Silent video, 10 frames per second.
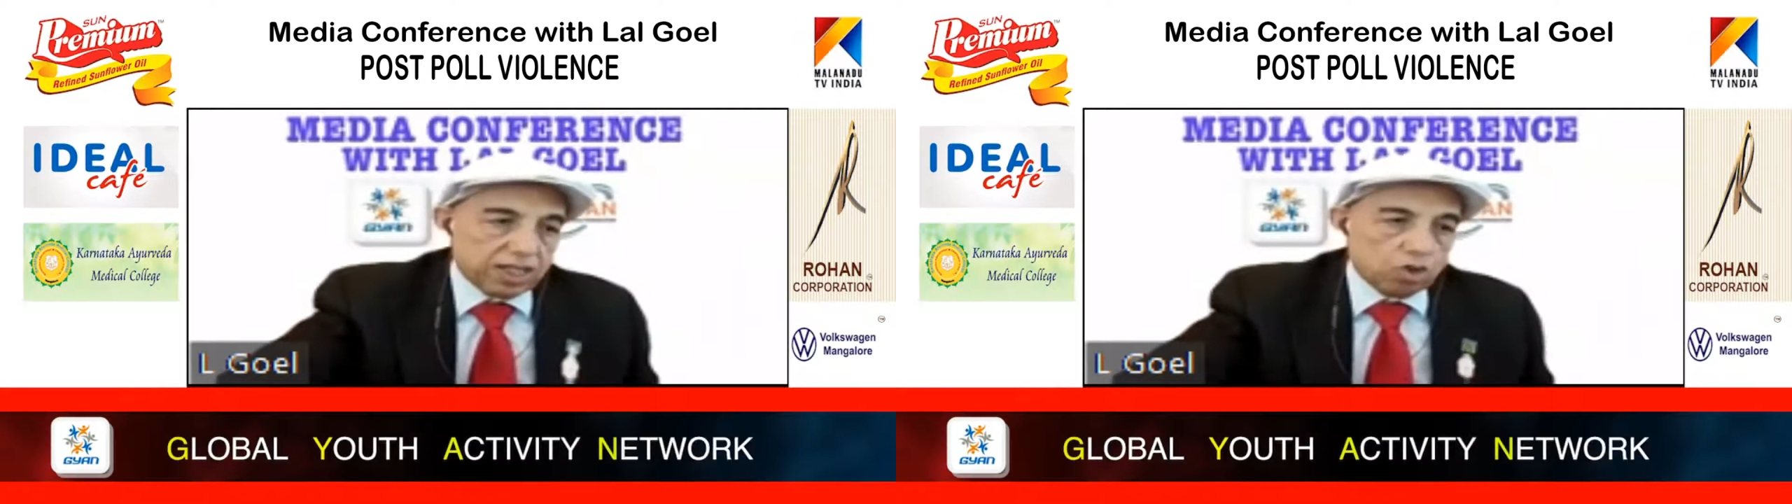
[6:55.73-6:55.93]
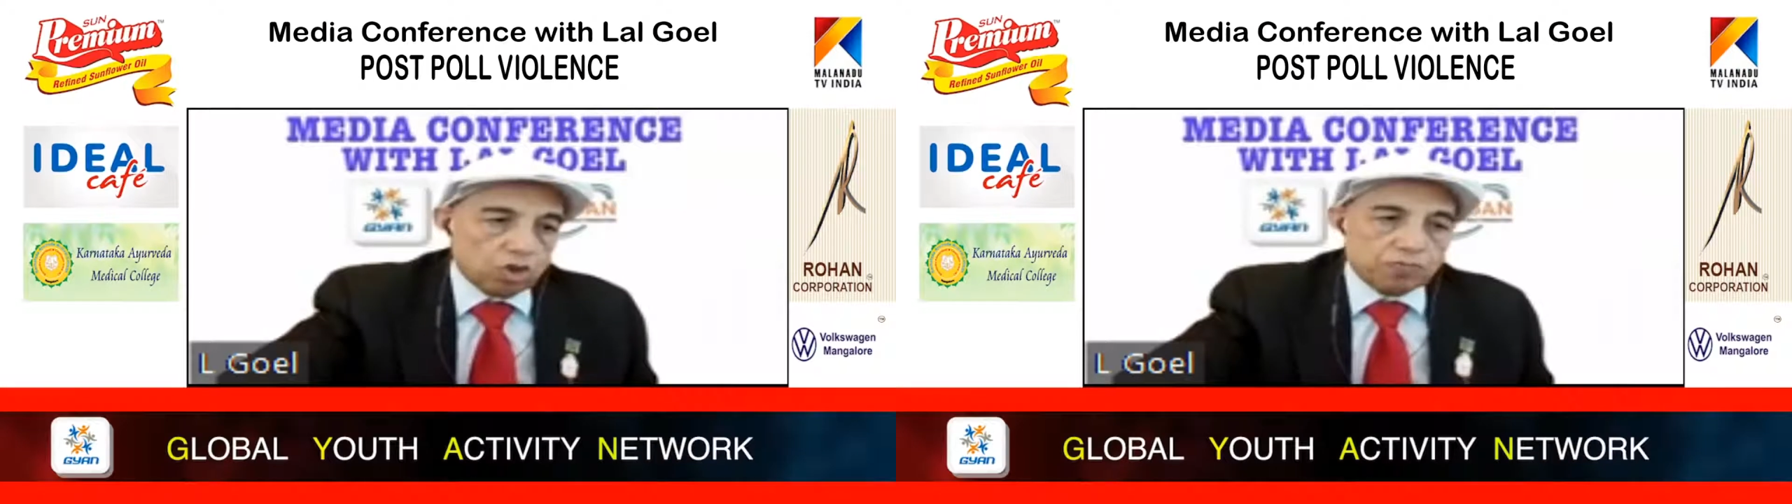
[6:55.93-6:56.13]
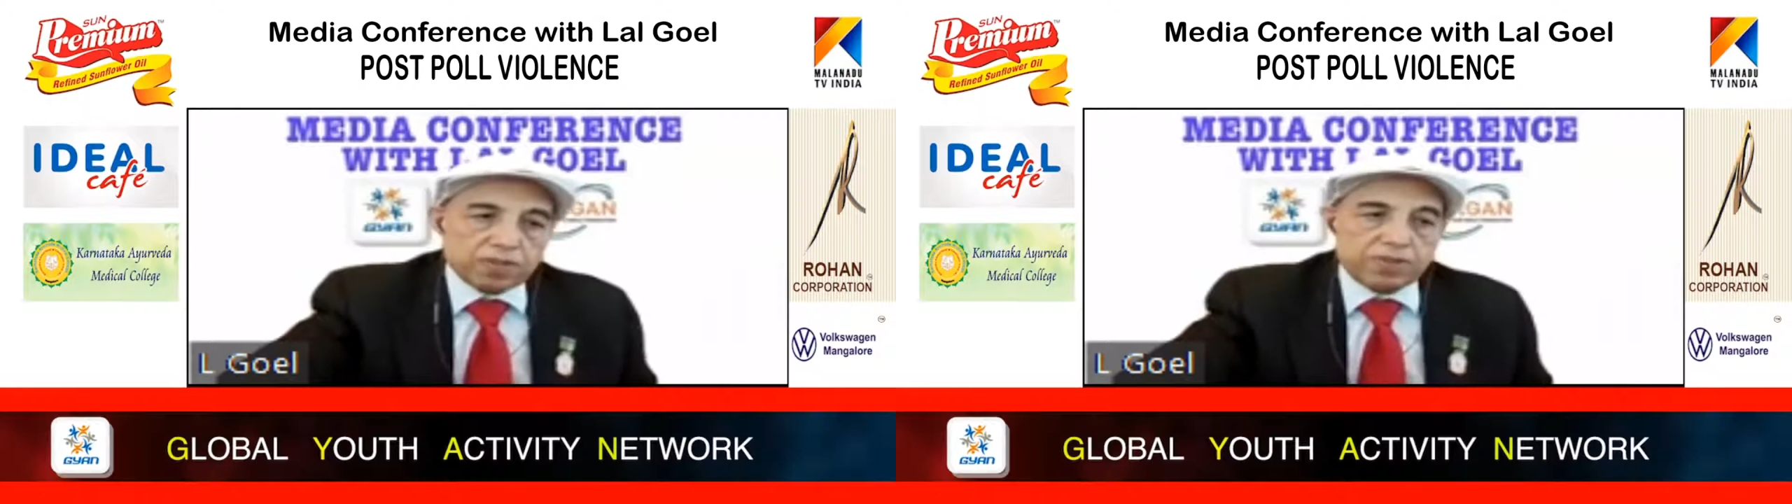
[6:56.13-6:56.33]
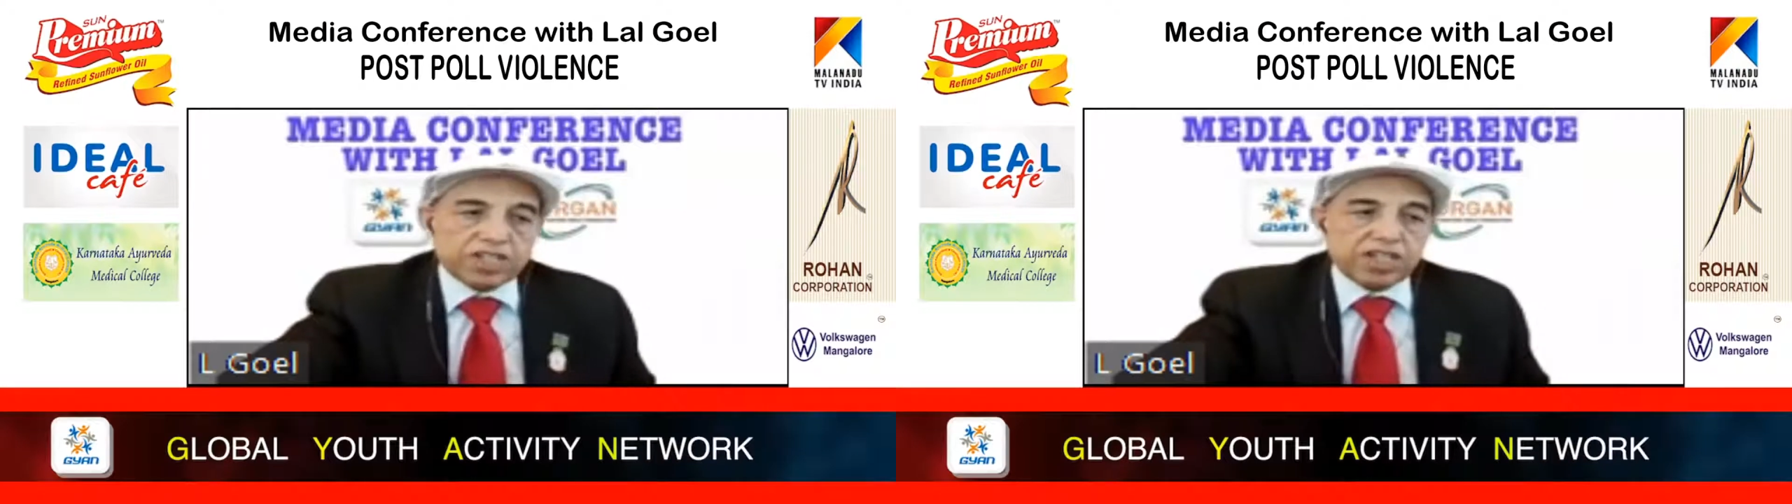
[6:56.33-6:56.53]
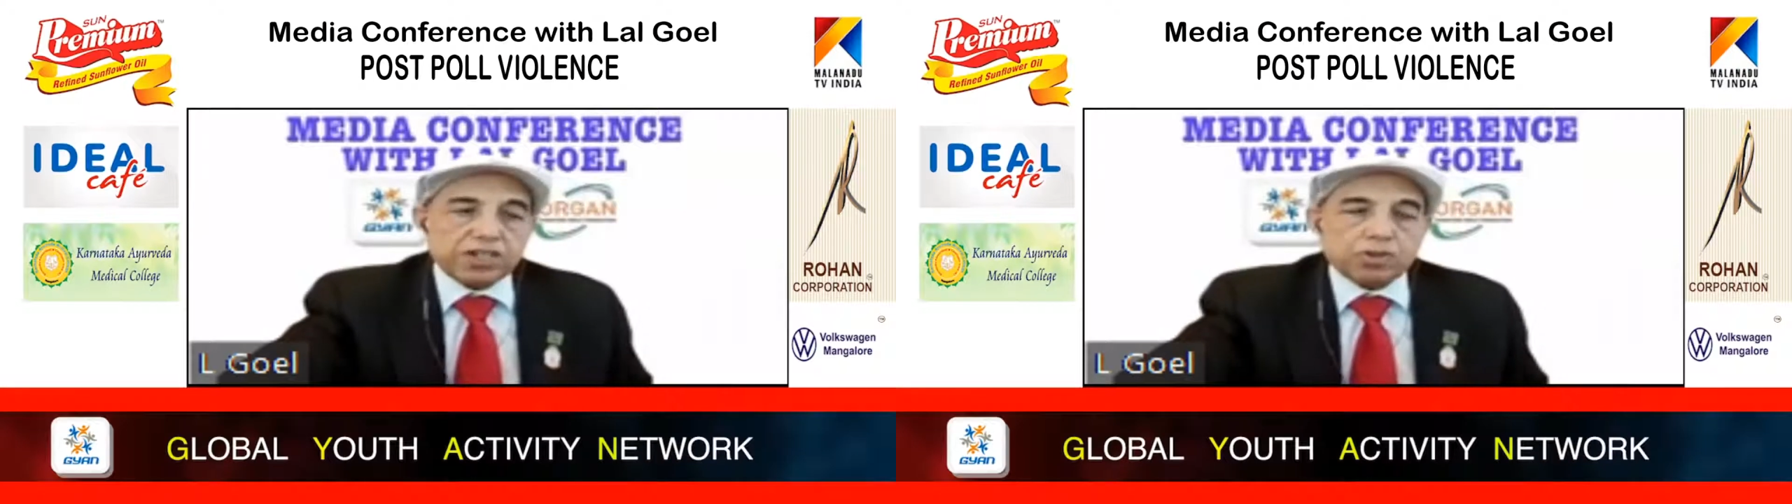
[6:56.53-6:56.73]
the group
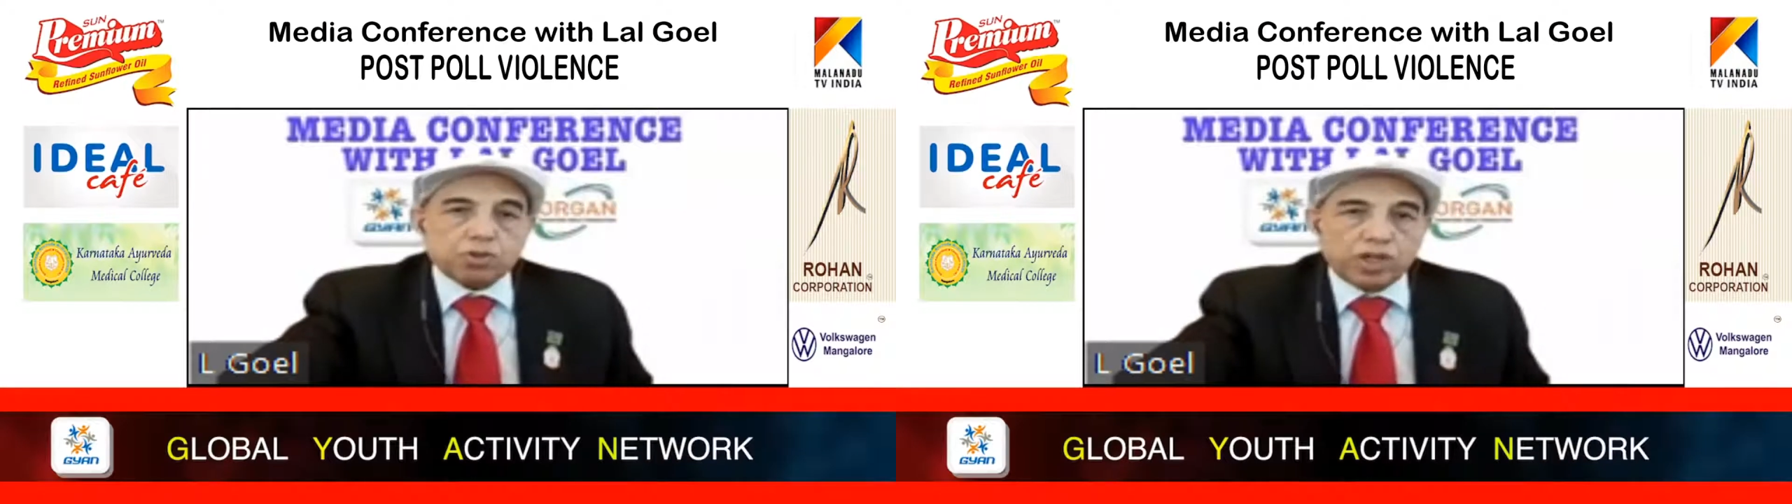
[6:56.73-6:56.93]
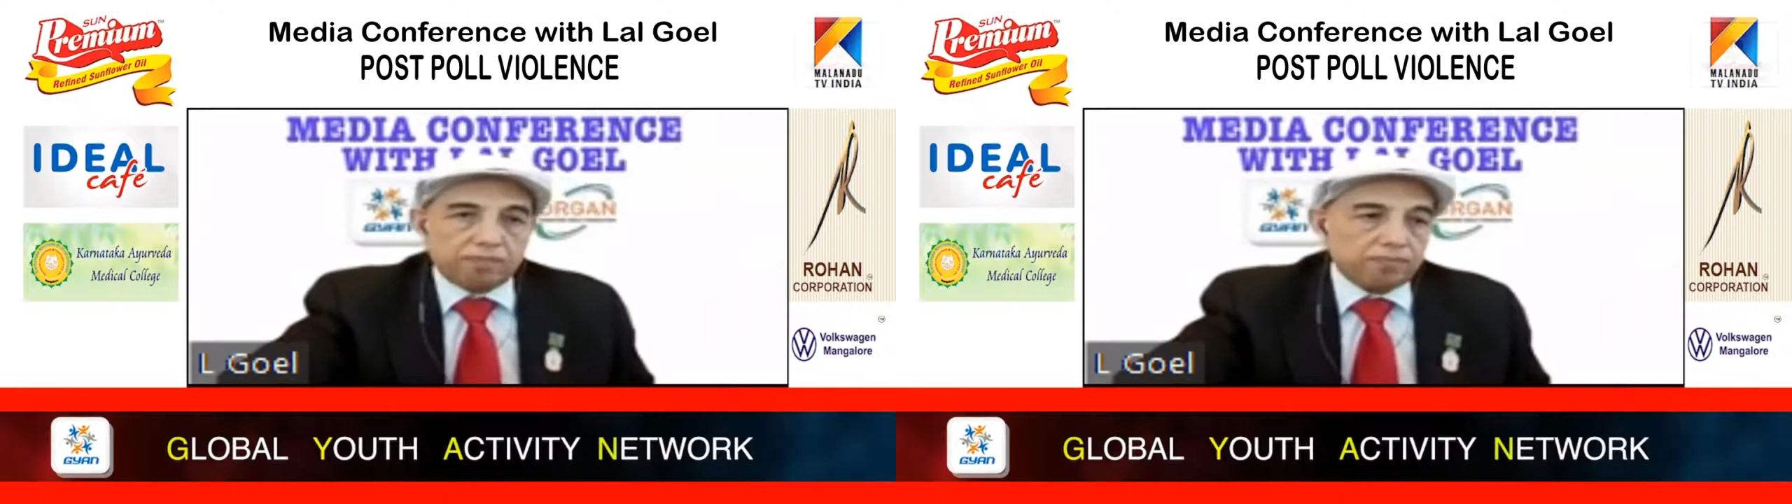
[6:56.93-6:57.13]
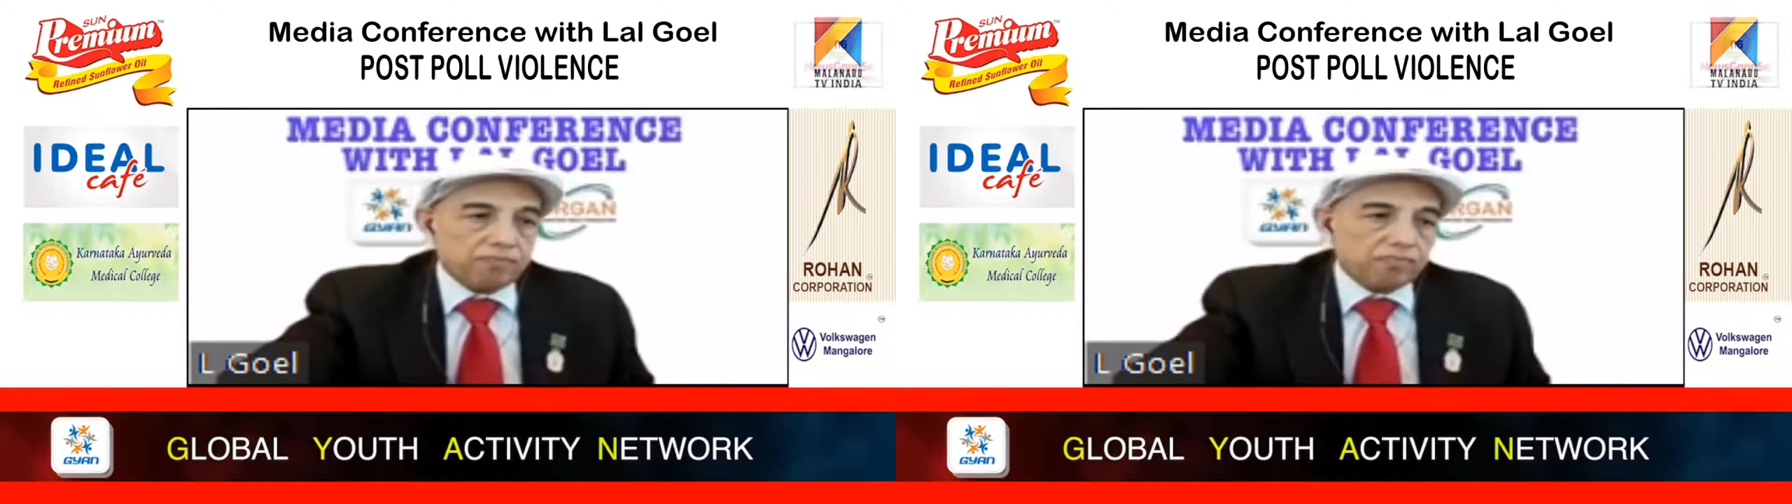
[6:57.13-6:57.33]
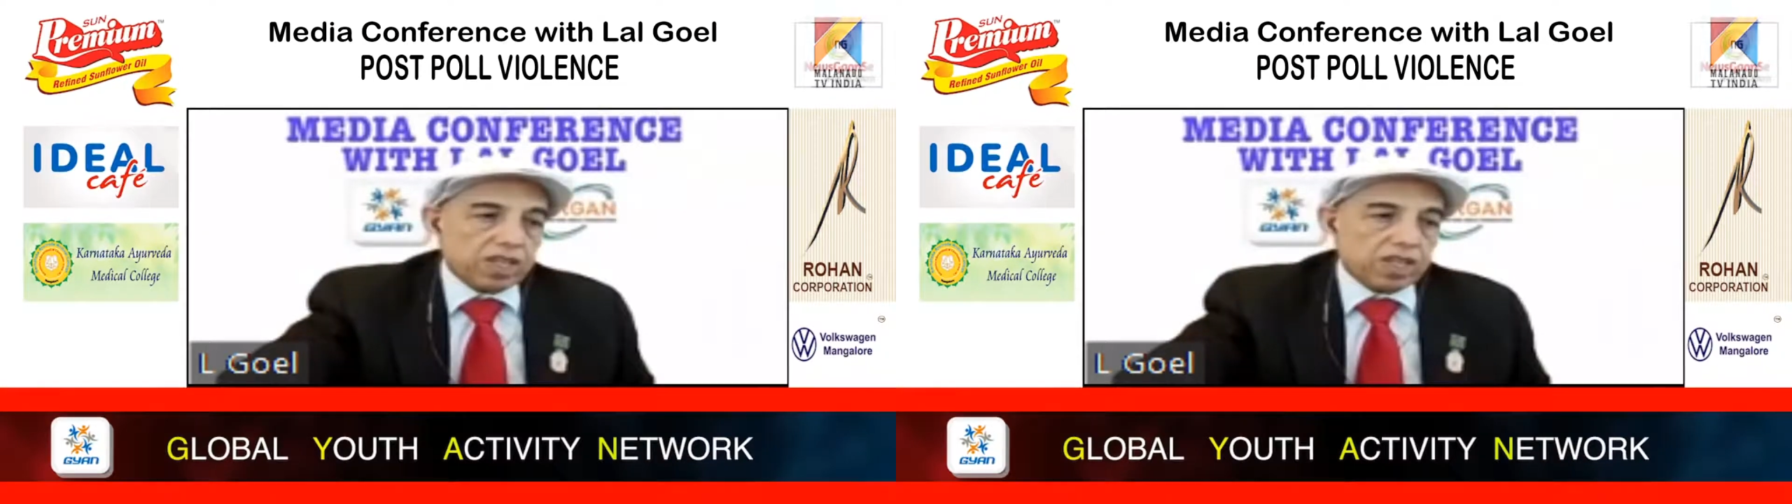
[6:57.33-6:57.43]
submitted it to him.